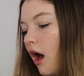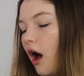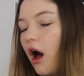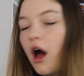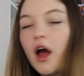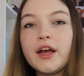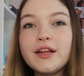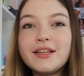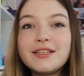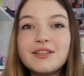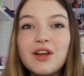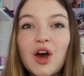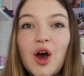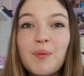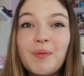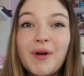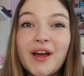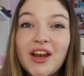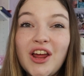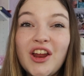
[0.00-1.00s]
I
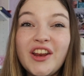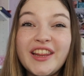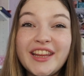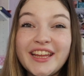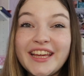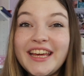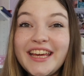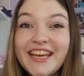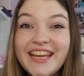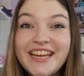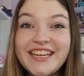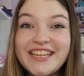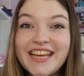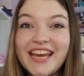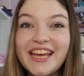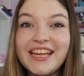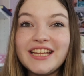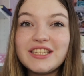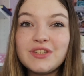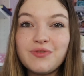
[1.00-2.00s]
start by learning the key
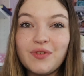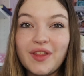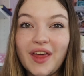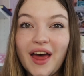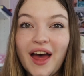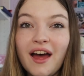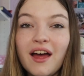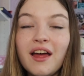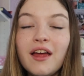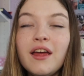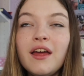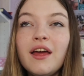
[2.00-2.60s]
dates for that